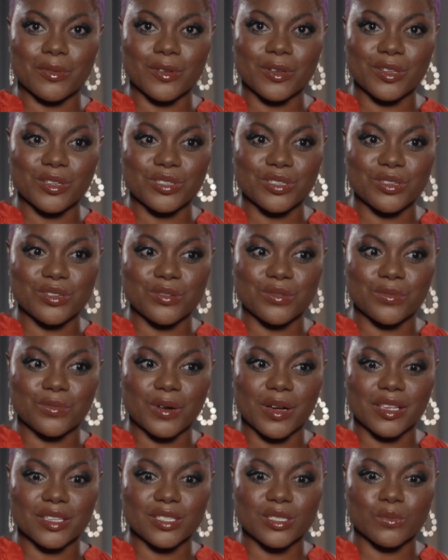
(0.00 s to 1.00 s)
to do
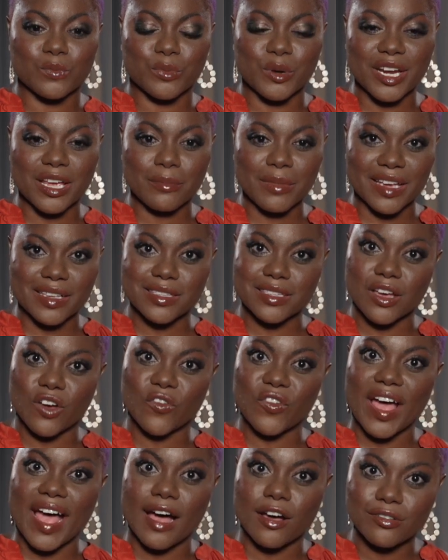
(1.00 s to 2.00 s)
was bring myself
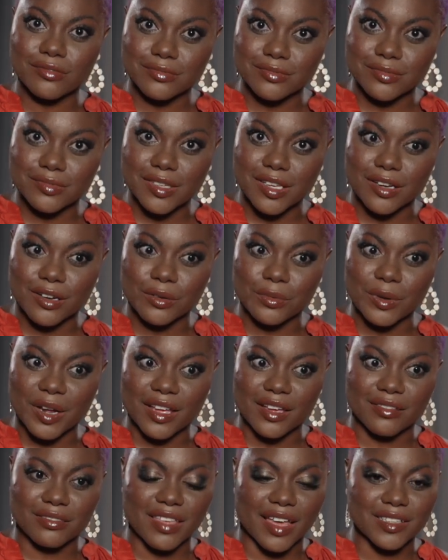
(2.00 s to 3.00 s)
out in a
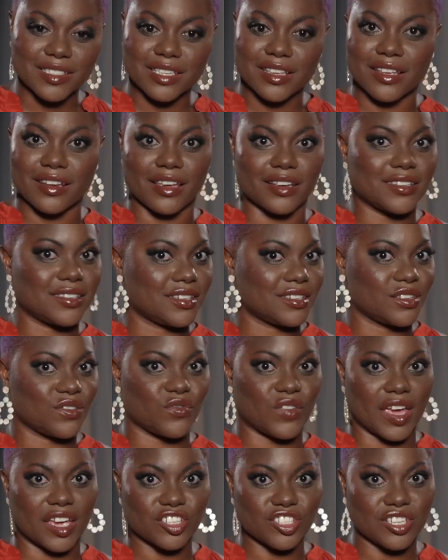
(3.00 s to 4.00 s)
way that's connected to
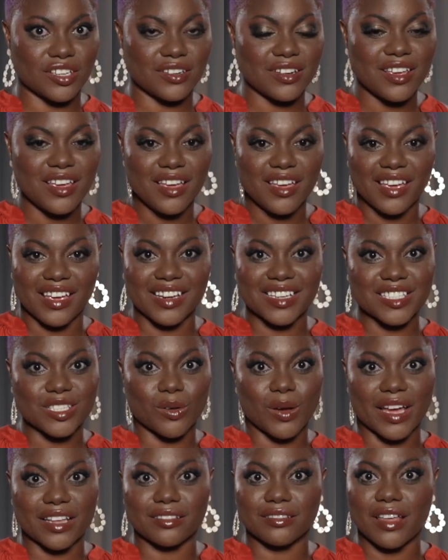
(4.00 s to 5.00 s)
fashion. And so
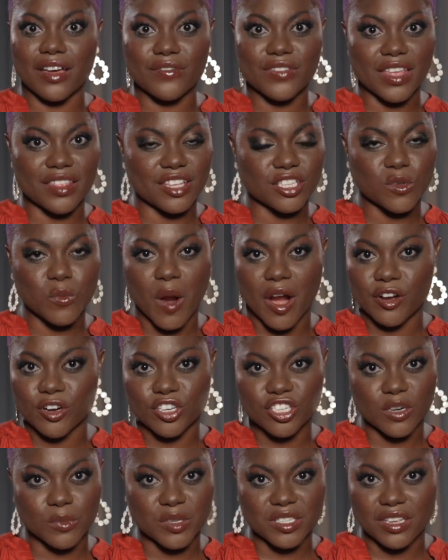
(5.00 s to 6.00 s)
I love that this
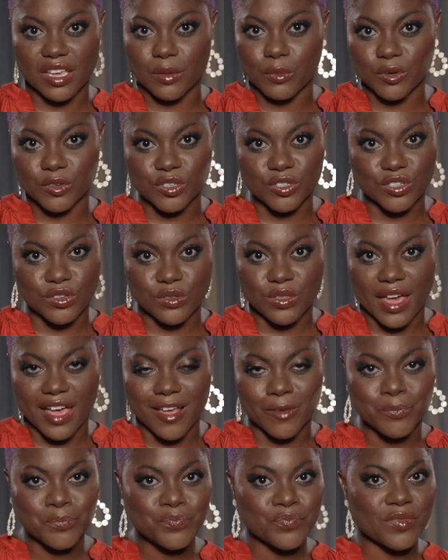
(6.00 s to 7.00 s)
partnership is able to do
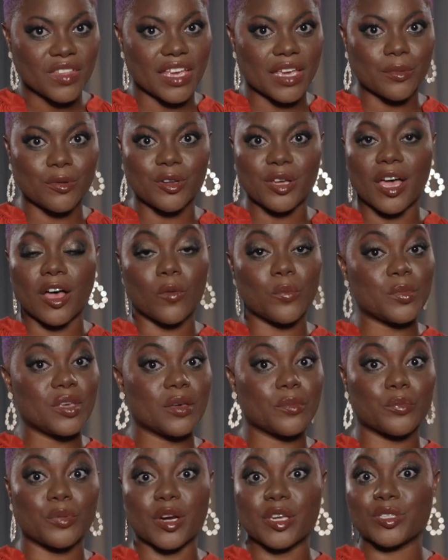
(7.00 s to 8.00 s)
that, able to help me
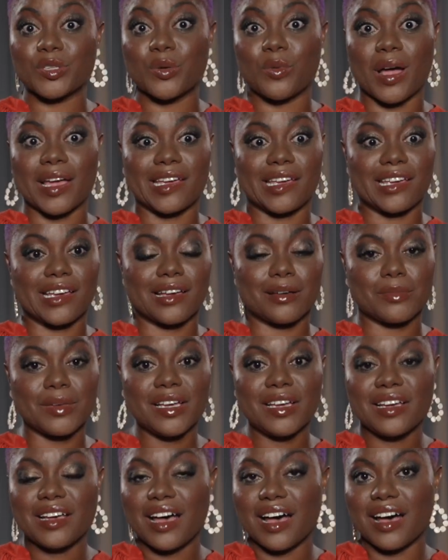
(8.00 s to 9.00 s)
embrace who I am.
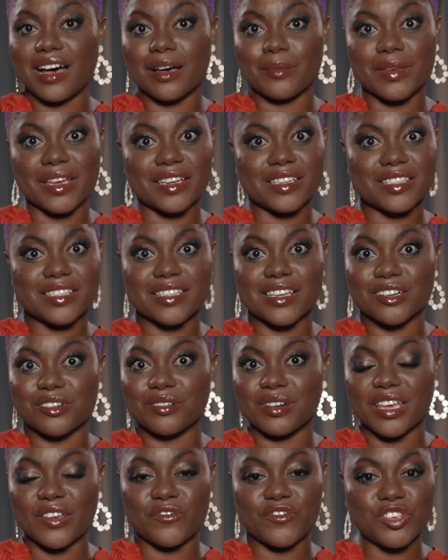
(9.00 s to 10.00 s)
And so
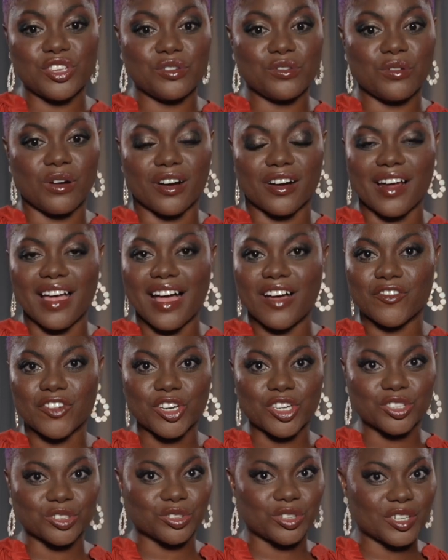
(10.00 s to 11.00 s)
if you are
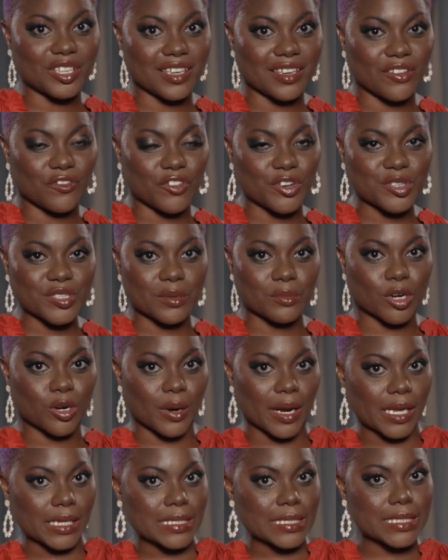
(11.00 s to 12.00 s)
ever looking for some
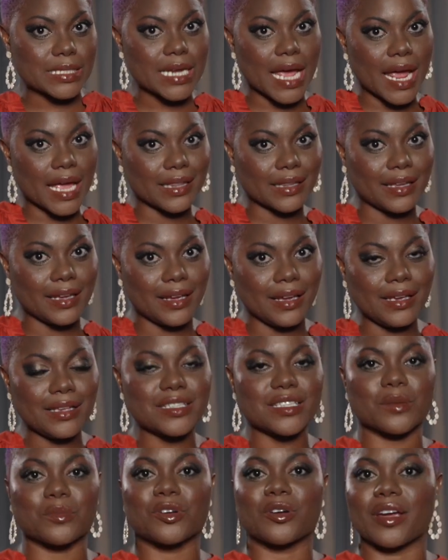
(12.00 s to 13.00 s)
great styling,
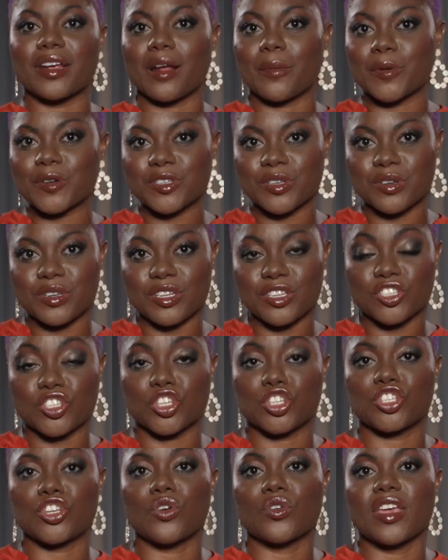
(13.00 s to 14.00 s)
some great opportunities to
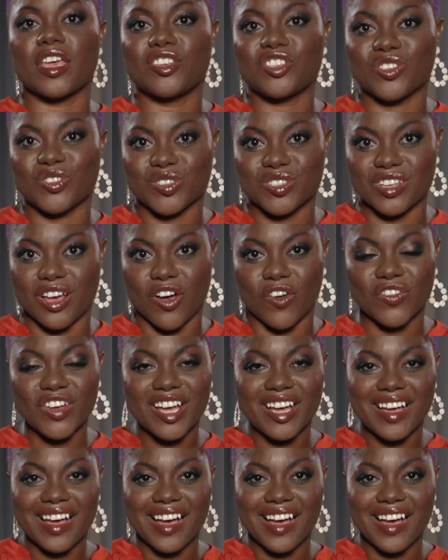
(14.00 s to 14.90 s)
showcase yourself,